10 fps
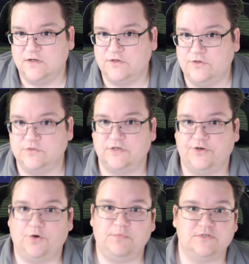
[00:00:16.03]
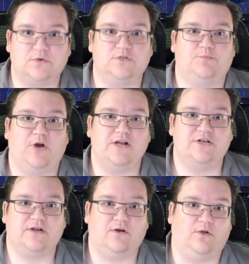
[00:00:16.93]
using an open source
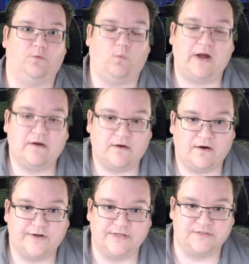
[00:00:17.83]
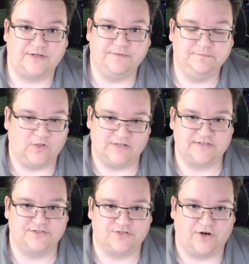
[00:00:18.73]
project called WireGuard Easy. Let's
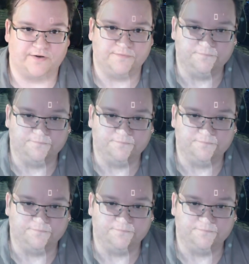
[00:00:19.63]
get started.